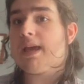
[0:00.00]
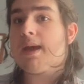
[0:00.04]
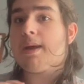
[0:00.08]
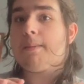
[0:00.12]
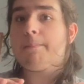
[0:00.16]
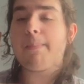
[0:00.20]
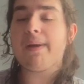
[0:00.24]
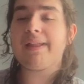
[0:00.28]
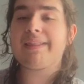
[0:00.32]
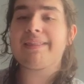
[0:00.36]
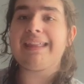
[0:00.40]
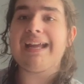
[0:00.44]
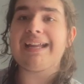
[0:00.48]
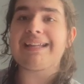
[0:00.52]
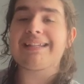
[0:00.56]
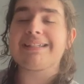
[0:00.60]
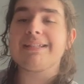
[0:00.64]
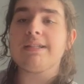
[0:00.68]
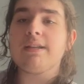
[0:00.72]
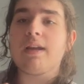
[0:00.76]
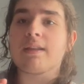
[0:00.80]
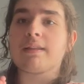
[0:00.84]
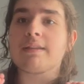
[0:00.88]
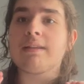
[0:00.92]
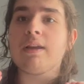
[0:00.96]
But that's
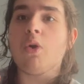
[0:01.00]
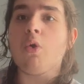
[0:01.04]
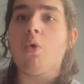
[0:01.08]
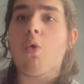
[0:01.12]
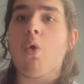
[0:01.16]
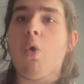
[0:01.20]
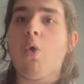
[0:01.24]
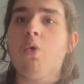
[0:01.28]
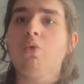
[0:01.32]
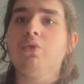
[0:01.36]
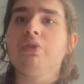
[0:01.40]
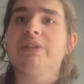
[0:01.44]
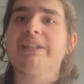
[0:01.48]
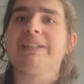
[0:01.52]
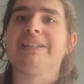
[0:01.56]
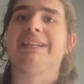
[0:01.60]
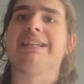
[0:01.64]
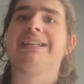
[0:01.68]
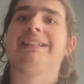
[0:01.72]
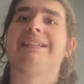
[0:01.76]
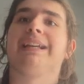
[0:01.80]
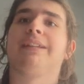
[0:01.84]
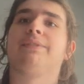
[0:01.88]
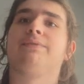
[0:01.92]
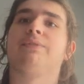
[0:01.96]
not the only
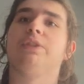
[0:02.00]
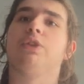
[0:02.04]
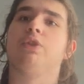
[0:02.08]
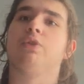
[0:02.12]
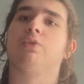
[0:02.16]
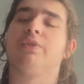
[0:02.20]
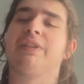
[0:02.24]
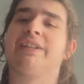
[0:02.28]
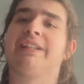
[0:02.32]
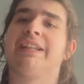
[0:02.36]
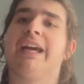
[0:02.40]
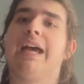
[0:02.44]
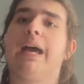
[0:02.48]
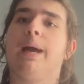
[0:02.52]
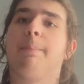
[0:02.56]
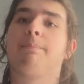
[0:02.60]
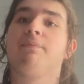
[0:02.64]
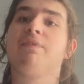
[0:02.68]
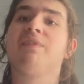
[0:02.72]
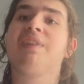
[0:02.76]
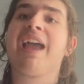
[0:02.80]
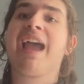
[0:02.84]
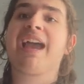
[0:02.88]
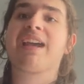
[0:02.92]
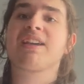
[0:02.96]
thing that we do with the app.
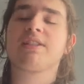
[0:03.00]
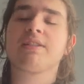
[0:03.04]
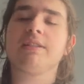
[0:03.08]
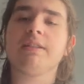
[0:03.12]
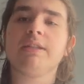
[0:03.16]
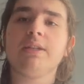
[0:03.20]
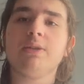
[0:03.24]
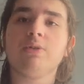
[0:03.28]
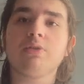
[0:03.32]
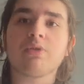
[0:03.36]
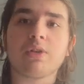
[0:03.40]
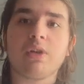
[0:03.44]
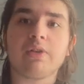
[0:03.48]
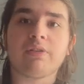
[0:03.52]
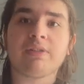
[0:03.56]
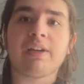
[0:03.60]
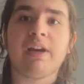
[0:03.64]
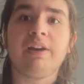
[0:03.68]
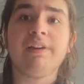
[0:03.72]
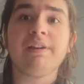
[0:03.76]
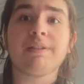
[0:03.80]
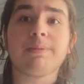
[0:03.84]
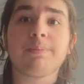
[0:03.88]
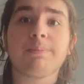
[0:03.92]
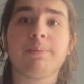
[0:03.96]
We actually use our
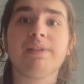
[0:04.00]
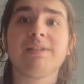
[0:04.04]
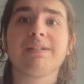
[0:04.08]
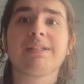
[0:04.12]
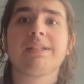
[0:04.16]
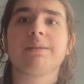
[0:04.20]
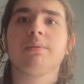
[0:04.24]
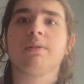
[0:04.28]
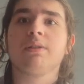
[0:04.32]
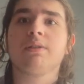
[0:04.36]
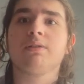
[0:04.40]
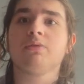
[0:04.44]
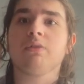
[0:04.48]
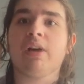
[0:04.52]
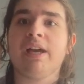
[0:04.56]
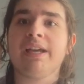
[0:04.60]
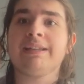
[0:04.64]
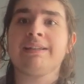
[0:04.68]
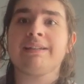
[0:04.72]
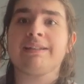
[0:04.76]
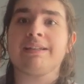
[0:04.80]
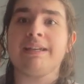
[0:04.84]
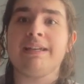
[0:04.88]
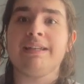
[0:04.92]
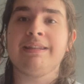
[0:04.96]
third principle
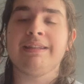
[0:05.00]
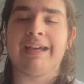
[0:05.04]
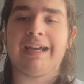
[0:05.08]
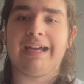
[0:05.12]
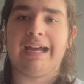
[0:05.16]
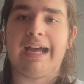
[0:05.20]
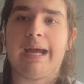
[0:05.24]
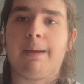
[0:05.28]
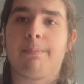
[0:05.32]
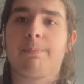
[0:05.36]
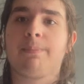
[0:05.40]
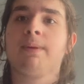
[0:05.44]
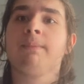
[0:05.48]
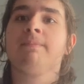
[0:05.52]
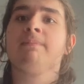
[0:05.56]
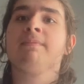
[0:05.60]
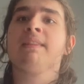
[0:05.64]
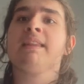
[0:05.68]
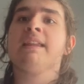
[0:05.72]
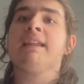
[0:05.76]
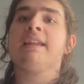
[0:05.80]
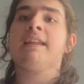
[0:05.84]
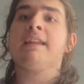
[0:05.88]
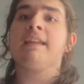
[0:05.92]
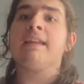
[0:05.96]
right in the app.
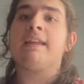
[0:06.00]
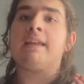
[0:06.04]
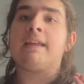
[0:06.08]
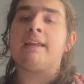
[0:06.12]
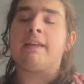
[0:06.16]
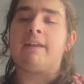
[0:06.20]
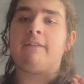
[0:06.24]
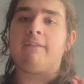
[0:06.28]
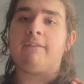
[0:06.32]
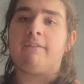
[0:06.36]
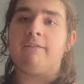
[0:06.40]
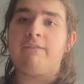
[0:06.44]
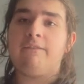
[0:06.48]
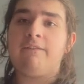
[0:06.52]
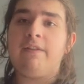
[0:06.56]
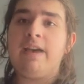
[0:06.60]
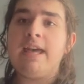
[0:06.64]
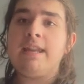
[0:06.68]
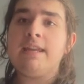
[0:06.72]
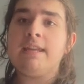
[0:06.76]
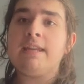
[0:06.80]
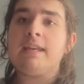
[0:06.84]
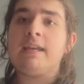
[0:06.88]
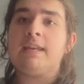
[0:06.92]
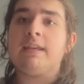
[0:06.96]
Then
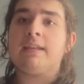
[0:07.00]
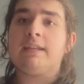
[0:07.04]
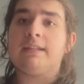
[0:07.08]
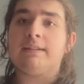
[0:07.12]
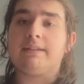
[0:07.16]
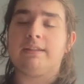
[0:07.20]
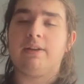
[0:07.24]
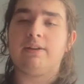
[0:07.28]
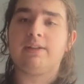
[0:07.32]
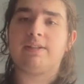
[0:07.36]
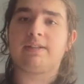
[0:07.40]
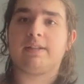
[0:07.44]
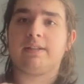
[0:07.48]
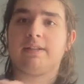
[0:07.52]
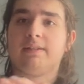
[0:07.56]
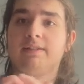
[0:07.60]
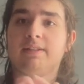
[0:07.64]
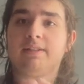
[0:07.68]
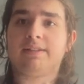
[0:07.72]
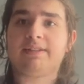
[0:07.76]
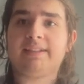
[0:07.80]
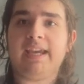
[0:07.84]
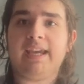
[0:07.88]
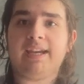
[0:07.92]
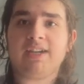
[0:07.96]
there's a
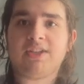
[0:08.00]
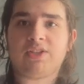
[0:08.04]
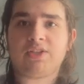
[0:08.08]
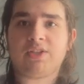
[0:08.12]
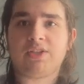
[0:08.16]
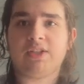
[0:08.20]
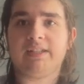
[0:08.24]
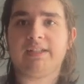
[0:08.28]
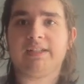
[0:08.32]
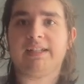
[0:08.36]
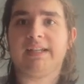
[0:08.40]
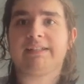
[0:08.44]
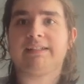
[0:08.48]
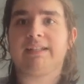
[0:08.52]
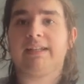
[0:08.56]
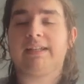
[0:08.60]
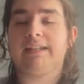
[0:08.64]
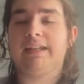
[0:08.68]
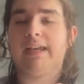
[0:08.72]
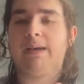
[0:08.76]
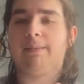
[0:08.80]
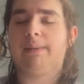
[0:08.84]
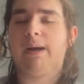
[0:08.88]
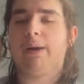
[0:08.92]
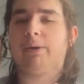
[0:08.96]
detection that
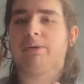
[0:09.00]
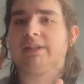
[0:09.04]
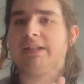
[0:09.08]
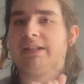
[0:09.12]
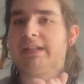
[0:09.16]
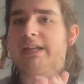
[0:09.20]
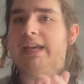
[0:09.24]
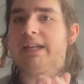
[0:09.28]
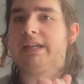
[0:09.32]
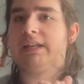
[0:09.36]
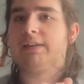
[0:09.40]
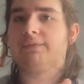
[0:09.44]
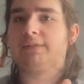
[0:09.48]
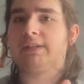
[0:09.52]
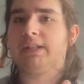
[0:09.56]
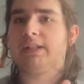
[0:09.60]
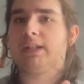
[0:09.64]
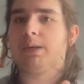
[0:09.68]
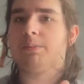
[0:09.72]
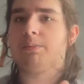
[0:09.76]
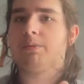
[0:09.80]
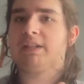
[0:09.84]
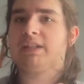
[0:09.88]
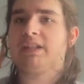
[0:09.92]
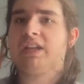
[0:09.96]
about an NFC
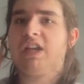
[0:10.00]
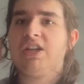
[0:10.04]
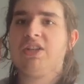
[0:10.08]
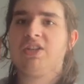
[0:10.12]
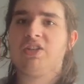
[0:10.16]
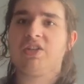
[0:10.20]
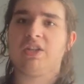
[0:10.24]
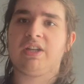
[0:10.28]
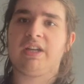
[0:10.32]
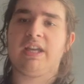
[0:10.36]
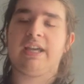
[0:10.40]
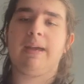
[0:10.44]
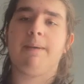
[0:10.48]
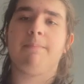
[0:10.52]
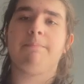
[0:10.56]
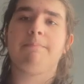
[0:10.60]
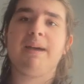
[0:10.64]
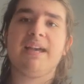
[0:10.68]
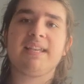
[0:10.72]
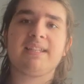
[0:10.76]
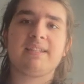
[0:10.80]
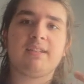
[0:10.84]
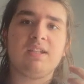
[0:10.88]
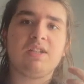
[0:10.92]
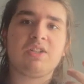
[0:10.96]
communication, a
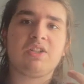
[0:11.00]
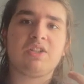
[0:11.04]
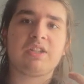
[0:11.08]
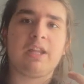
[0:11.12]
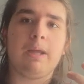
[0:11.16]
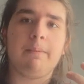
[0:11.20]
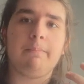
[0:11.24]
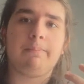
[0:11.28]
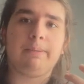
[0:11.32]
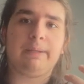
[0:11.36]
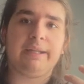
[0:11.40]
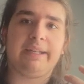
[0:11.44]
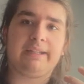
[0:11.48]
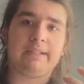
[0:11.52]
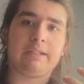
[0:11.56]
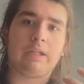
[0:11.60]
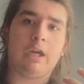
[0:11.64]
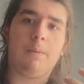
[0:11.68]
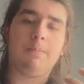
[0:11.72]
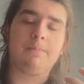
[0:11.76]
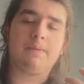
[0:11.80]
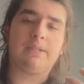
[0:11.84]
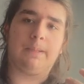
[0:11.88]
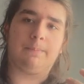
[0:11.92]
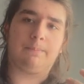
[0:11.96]
message template
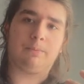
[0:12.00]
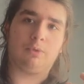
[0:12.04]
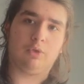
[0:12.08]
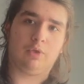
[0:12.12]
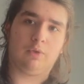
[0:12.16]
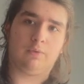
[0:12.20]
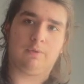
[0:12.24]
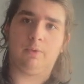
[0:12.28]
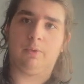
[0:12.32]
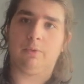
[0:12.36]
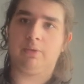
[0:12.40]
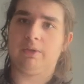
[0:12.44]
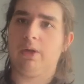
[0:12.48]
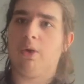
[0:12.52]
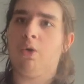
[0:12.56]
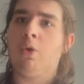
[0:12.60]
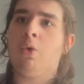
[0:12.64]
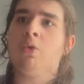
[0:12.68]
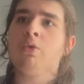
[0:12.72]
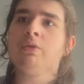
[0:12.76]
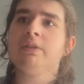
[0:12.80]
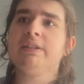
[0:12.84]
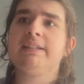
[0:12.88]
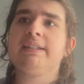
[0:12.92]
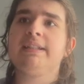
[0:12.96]
comes up to your phone. The
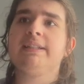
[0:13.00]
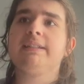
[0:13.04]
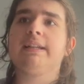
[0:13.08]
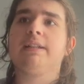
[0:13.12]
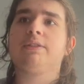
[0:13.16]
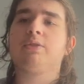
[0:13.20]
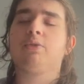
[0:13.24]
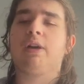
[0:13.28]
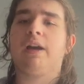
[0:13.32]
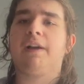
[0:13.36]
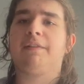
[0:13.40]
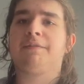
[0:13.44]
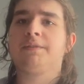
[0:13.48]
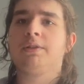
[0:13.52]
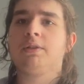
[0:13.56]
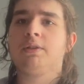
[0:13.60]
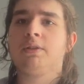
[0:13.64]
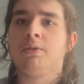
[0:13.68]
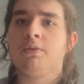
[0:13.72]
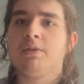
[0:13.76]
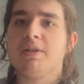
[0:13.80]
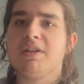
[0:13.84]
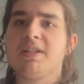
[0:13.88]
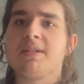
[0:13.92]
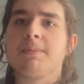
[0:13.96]
only thing that you have to
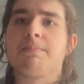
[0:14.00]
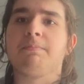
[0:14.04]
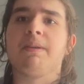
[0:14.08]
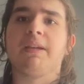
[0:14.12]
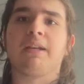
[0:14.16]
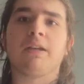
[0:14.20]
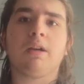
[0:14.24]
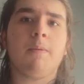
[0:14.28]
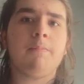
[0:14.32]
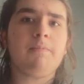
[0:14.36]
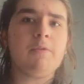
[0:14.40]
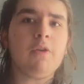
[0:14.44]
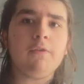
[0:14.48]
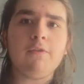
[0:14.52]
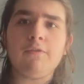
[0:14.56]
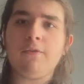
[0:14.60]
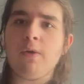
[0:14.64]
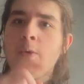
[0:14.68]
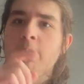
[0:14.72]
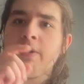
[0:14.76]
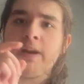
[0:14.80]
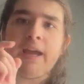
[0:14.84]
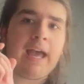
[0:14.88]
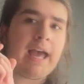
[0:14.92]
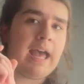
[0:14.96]
do is pick up your phone